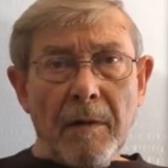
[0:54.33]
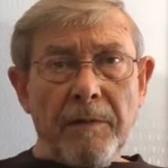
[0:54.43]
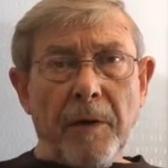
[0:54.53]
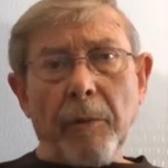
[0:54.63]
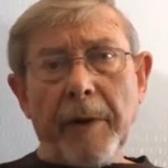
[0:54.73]

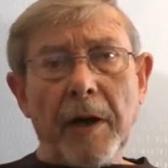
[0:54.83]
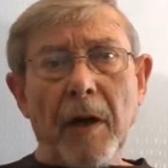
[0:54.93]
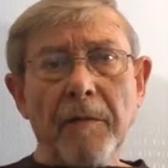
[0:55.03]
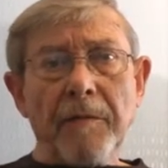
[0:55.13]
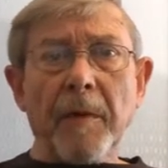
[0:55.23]
Following
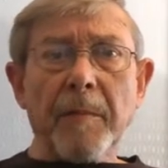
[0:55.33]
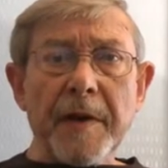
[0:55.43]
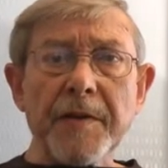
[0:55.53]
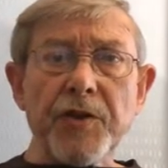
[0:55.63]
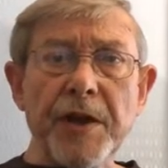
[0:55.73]
on from
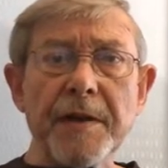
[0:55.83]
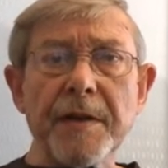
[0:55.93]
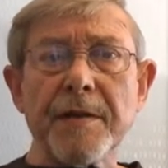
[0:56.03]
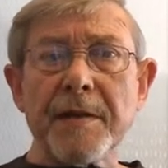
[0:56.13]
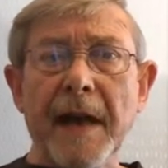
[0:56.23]
this,
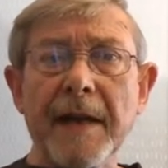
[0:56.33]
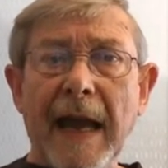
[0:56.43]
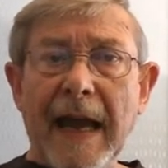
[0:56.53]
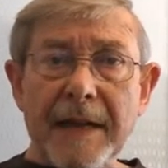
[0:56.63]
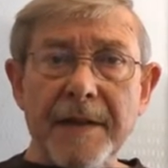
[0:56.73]
Jesus
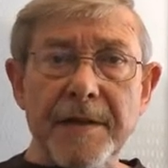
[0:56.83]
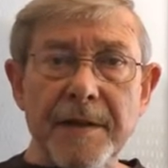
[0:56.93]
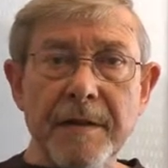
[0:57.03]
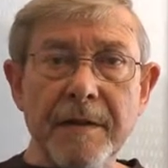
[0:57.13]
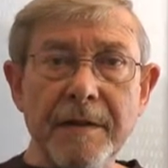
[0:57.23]
then
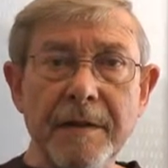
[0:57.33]
adds,